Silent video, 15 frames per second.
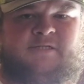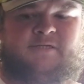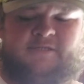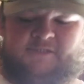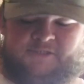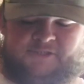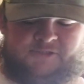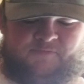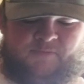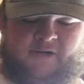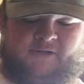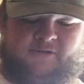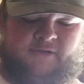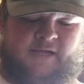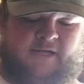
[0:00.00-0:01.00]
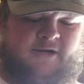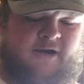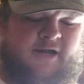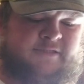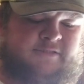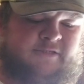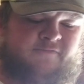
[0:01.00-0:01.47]
and then just sprinkled that
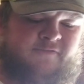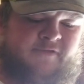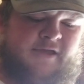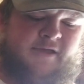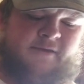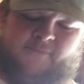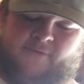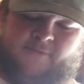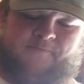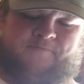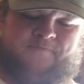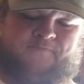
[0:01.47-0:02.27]
grass over that. But